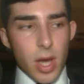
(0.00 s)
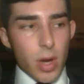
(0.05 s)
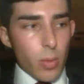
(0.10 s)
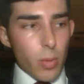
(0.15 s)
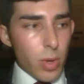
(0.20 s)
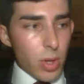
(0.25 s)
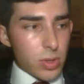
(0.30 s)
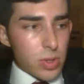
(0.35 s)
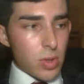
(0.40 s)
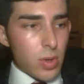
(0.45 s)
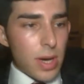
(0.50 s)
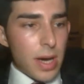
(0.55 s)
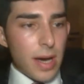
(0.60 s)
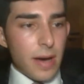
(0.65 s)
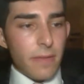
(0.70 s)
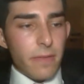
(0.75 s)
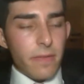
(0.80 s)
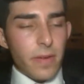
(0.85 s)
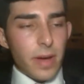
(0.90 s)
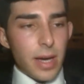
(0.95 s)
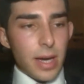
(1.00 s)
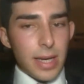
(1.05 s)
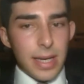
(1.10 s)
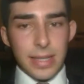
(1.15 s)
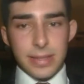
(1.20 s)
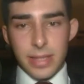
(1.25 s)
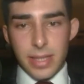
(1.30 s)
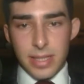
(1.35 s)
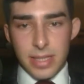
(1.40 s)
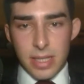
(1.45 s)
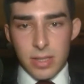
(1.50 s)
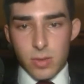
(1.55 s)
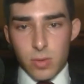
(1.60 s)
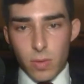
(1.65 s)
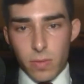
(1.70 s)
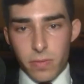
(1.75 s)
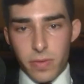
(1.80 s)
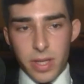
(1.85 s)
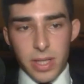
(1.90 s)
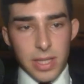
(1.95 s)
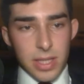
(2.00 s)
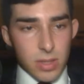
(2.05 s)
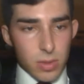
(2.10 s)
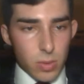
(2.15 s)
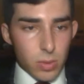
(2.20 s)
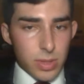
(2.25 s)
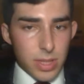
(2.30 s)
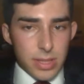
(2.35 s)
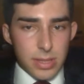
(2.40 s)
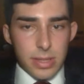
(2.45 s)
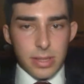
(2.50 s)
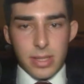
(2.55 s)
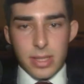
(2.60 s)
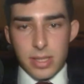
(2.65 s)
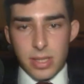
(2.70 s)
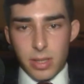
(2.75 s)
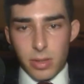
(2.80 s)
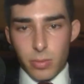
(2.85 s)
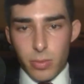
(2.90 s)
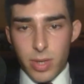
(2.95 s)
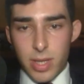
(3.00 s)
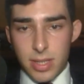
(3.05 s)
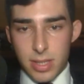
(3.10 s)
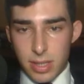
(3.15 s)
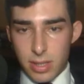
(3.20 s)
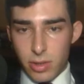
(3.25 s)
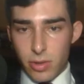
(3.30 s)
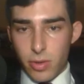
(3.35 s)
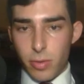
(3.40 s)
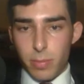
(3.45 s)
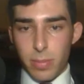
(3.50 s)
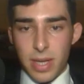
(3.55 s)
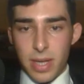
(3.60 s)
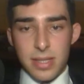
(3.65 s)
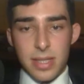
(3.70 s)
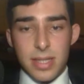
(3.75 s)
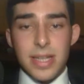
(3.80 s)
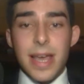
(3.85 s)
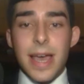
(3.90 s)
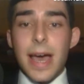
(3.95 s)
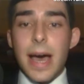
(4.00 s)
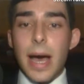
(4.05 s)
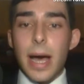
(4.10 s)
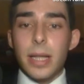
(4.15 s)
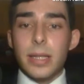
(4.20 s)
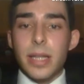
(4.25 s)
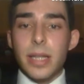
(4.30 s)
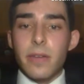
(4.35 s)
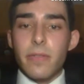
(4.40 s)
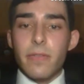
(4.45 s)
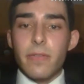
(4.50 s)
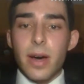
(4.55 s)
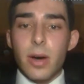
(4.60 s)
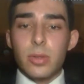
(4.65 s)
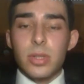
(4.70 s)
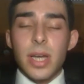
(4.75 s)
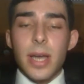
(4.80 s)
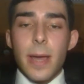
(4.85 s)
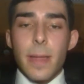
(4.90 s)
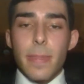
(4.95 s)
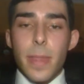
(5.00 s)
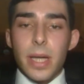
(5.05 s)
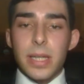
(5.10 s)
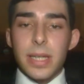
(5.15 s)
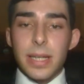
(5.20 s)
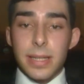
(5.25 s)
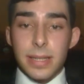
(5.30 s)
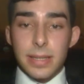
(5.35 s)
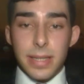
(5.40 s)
We also have Letteris and Sulfidis who tested this in Greece and in other places, and they found that